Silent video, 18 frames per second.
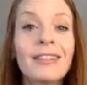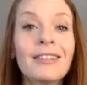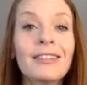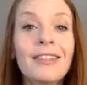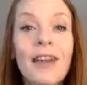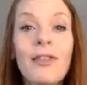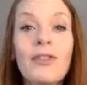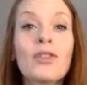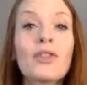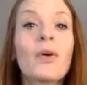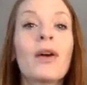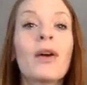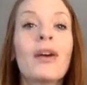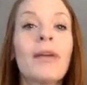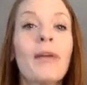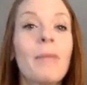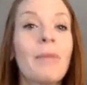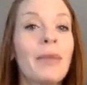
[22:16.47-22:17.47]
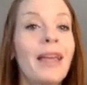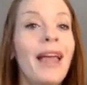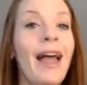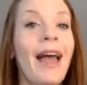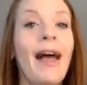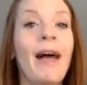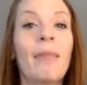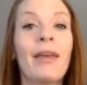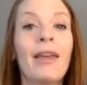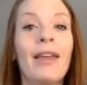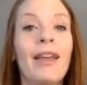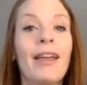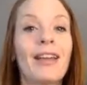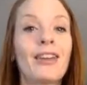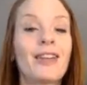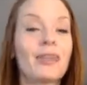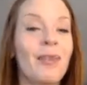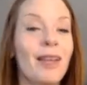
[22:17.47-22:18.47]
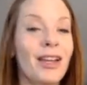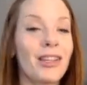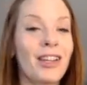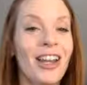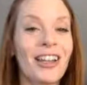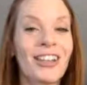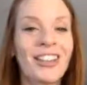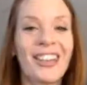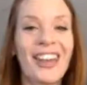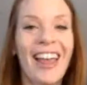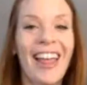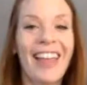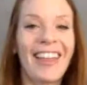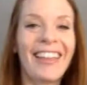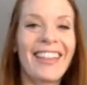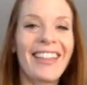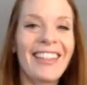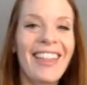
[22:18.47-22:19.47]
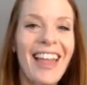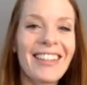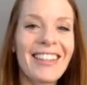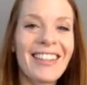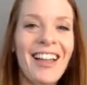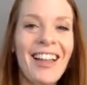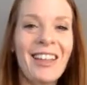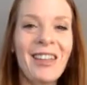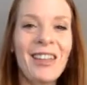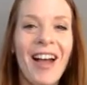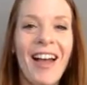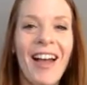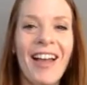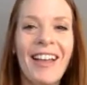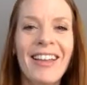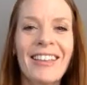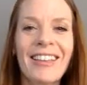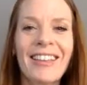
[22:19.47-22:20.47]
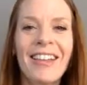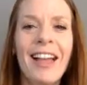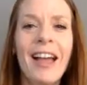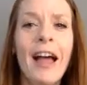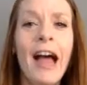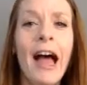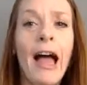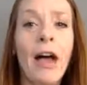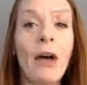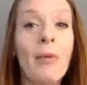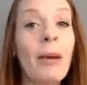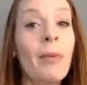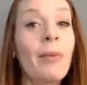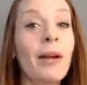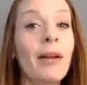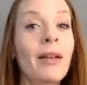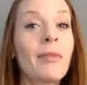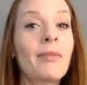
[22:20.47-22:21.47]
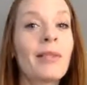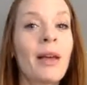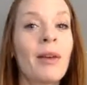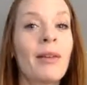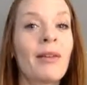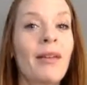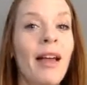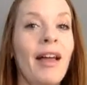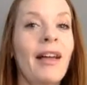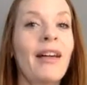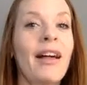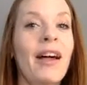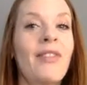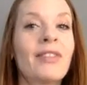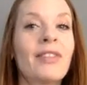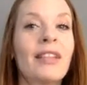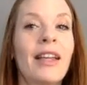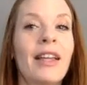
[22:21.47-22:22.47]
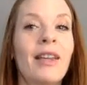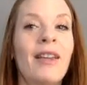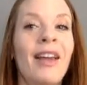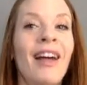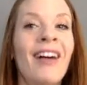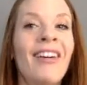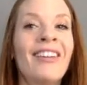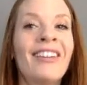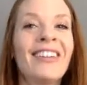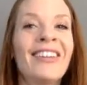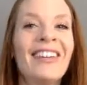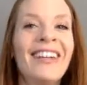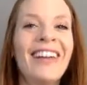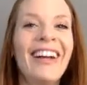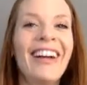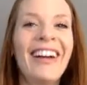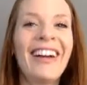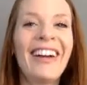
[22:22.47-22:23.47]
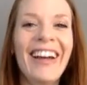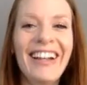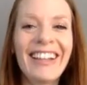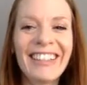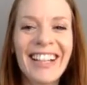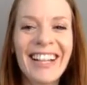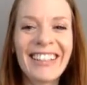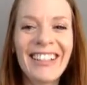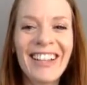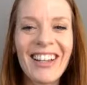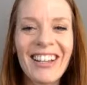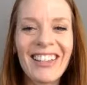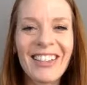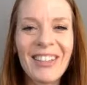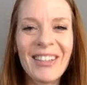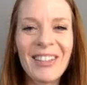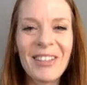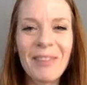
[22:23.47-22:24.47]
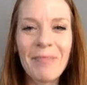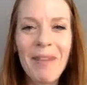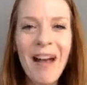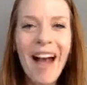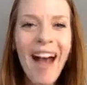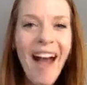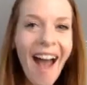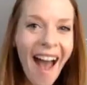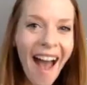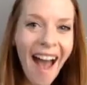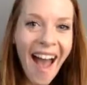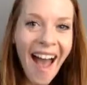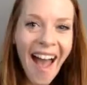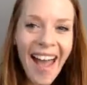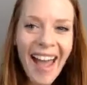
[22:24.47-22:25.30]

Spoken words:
Life's short, be happy, and just make a change today. Thanks a lot, you guys. I hope my bread comes out okay. I'll have to let you know. All right, I'll talk to y'all soon. Bye.